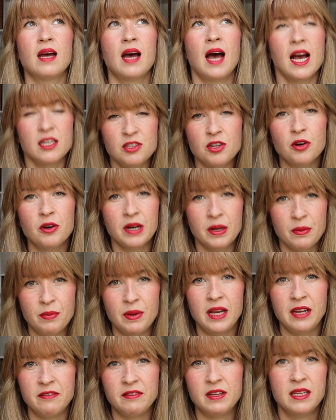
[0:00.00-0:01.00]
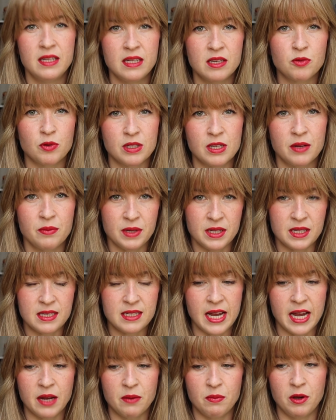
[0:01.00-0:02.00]
I strongly believe that this was a
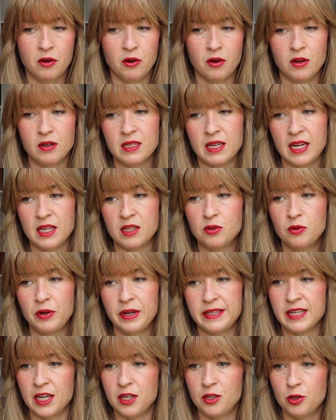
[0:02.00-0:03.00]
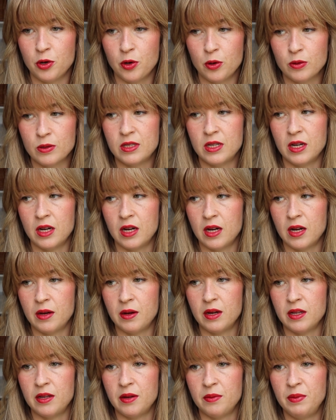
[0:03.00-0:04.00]
mistake because as soon as I chose
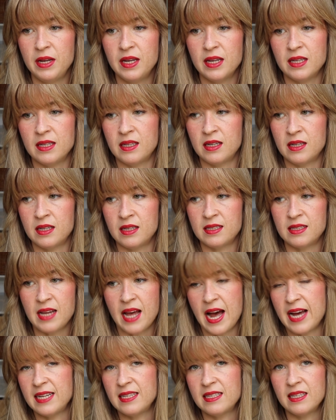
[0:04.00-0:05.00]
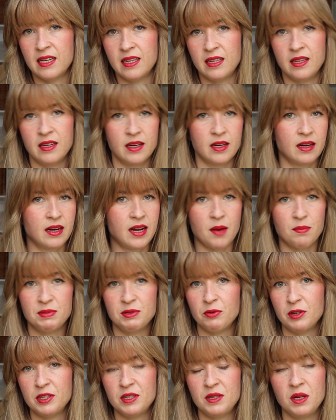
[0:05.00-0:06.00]
the bigger size, the cups
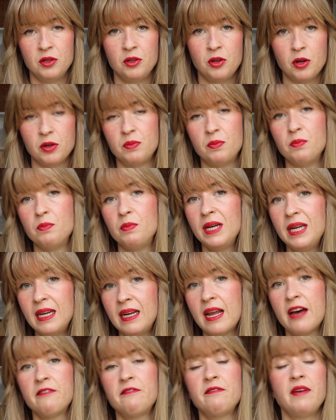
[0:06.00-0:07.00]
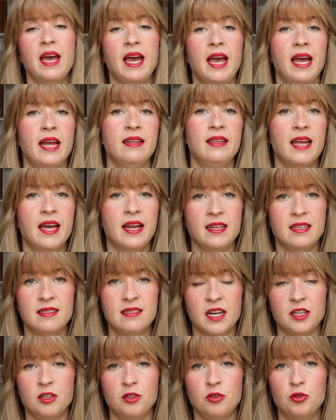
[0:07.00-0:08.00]
were still not big enough, and then it
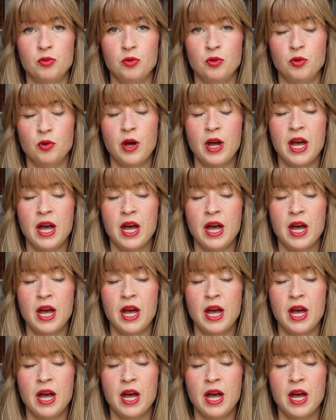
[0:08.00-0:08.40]
started to